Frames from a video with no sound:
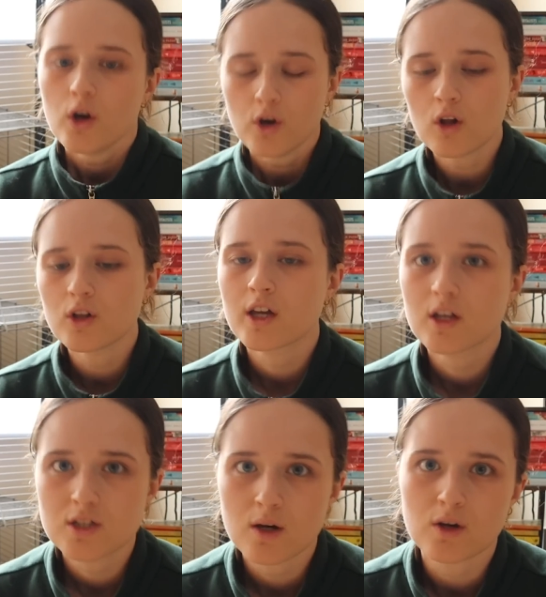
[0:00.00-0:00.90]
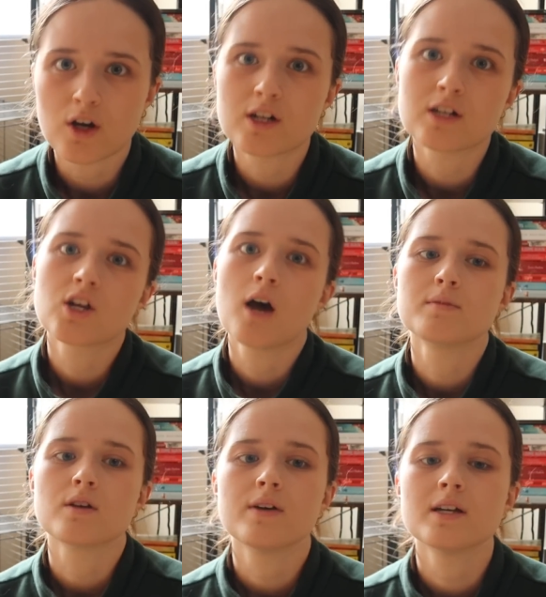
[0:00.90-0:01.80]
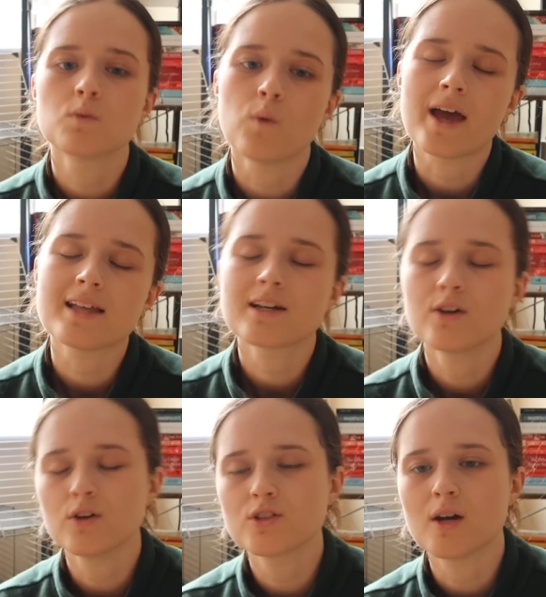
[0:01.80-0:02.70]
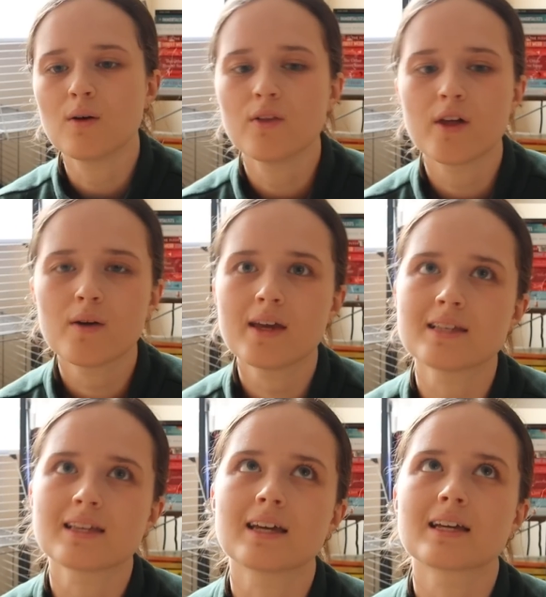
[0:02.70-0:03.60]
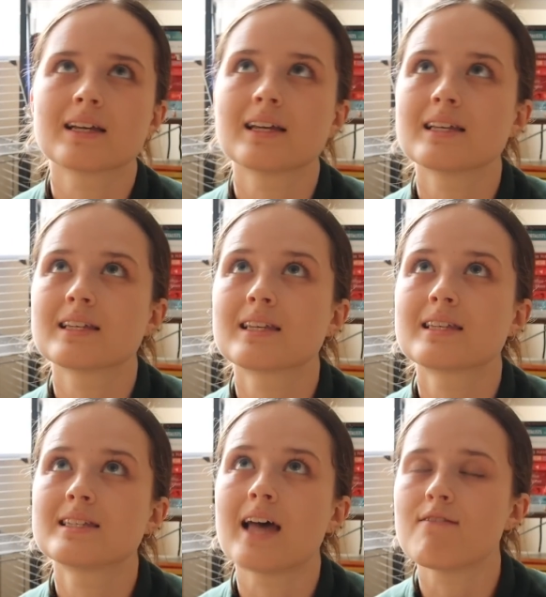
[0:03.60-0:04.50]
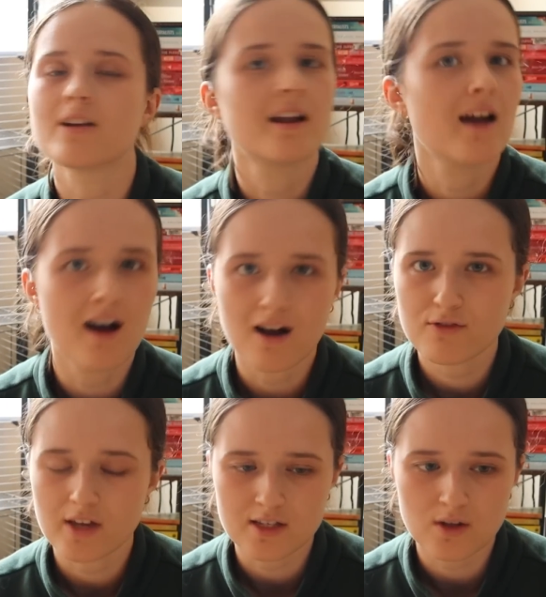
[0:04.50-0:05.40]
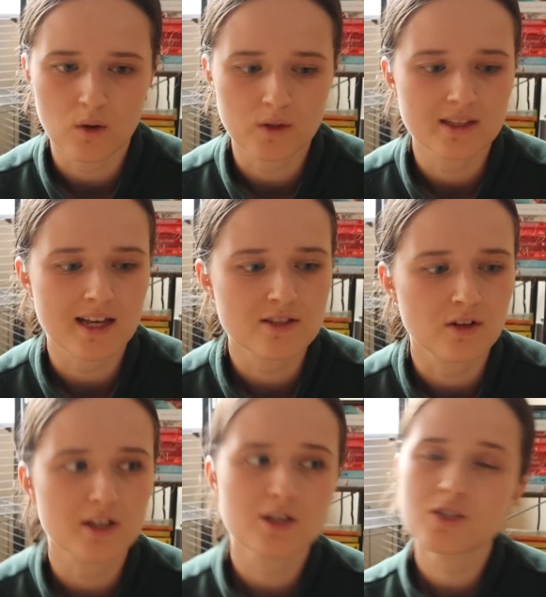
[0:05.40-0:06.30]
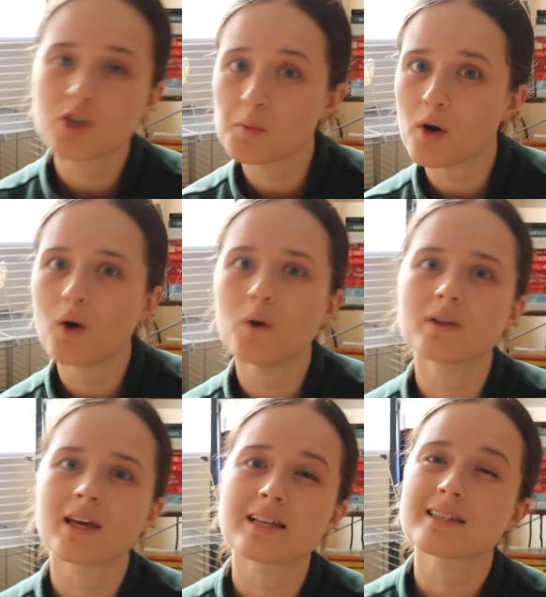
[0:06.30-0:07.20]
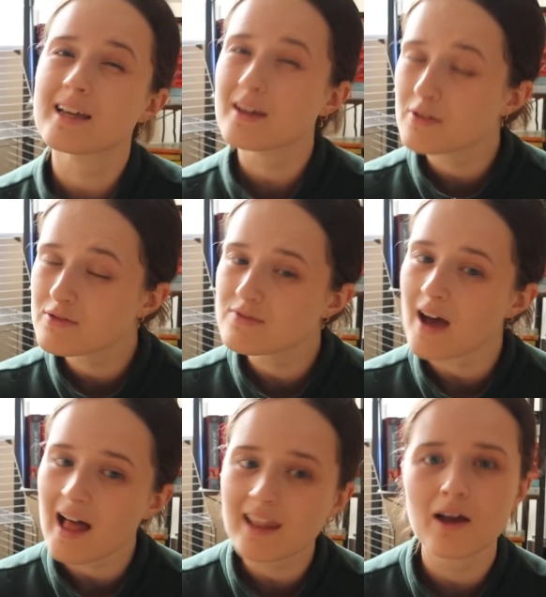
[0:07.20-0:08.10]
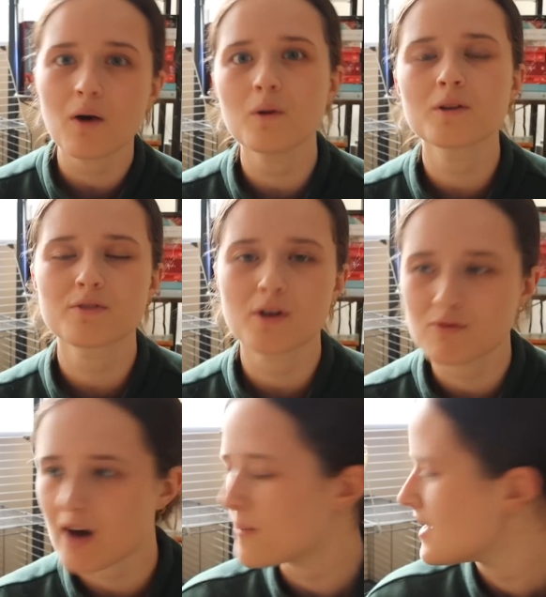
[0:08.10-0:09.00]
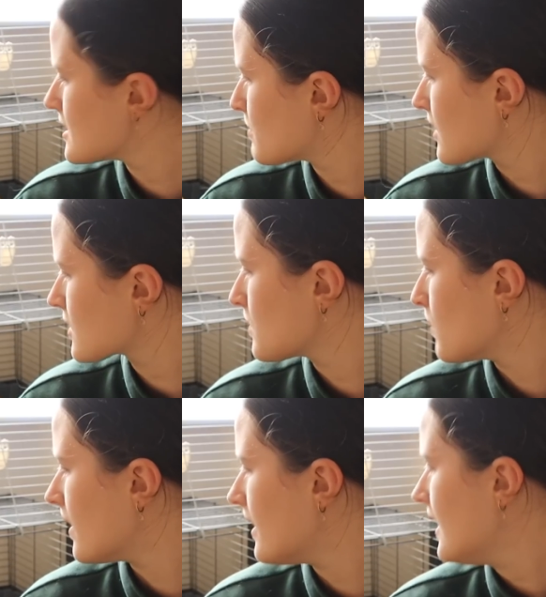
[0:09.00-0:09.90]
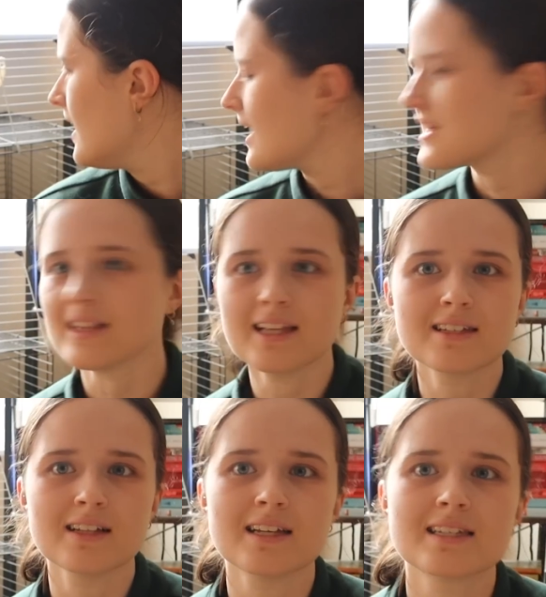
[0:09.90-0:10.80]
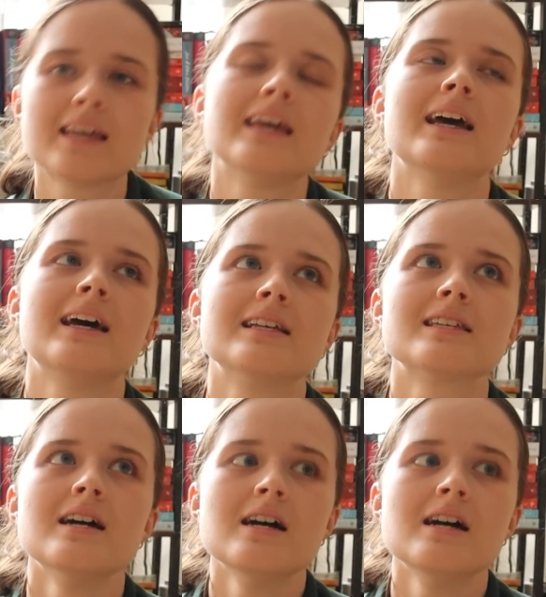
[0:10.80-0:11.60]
not looking so good in terms of his weight and also although he's like seven and a half years old and that's not like super old it's like fairly old for a rabbit especially one as little as he is